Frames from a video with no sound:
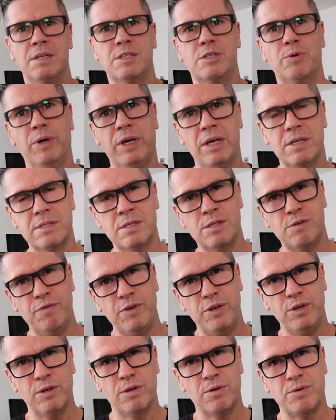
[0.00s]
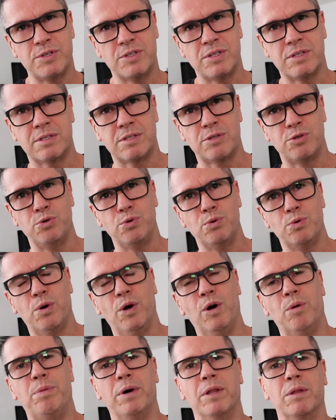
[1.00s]
So I guess this video is just to
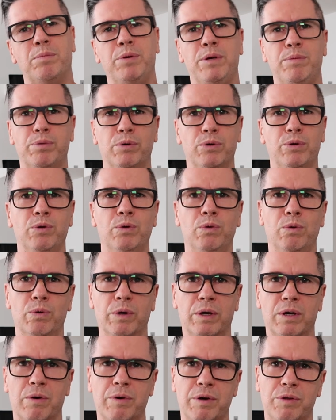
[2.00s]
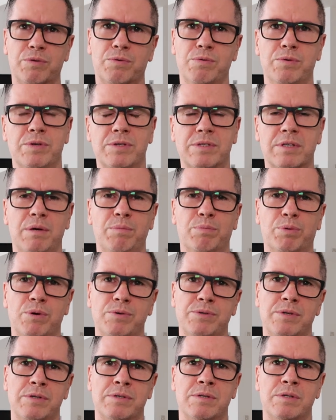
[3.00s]
help other people who are going through the same
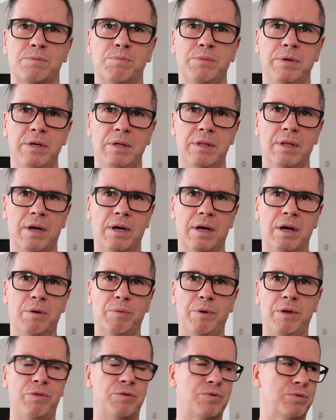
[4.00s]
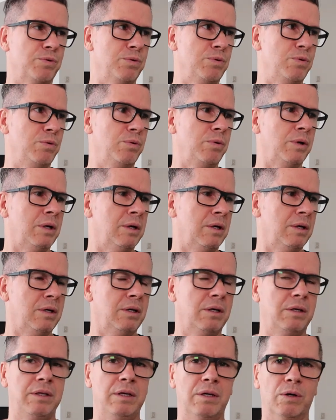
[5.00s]
process as me that I went through,
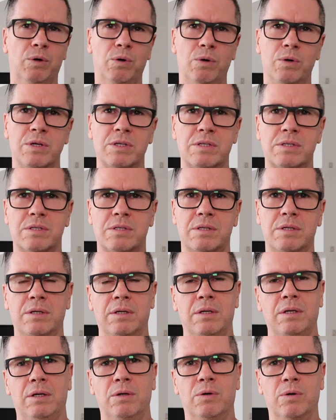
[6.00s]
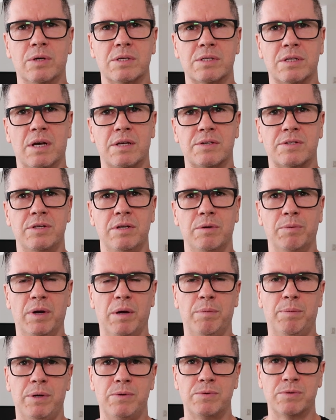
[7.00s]
I think in August last year when
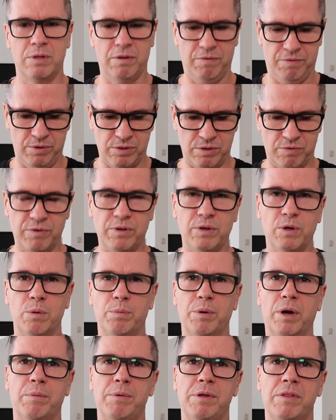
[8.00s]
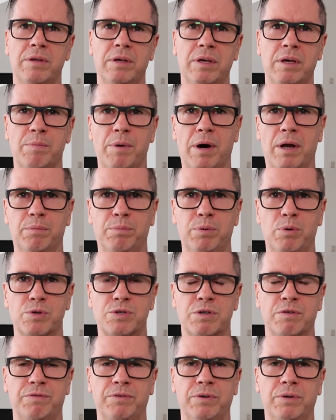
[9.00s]
I posted the first video, but I've been thinking about a
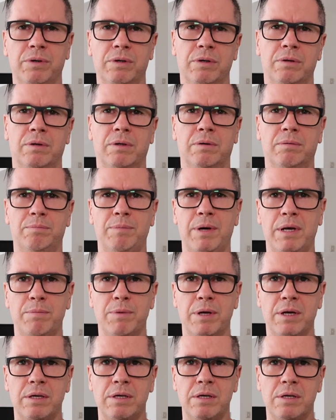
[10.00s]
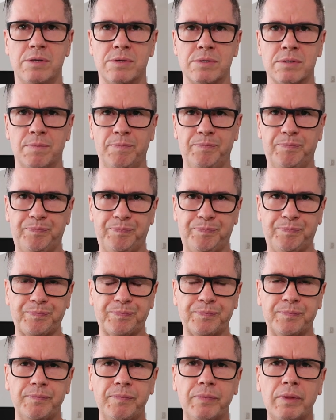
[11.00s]
Porsche for many, many years.
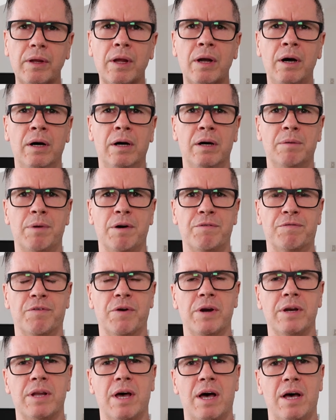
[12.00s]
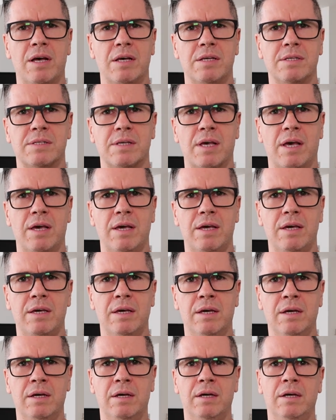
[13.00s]
My friend has a
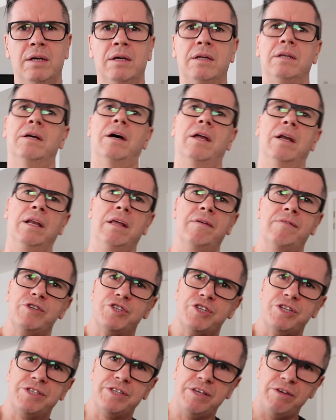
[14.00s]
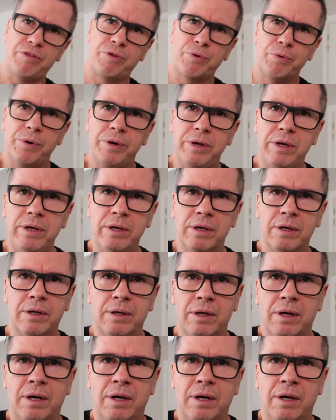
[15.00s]
911 GT3.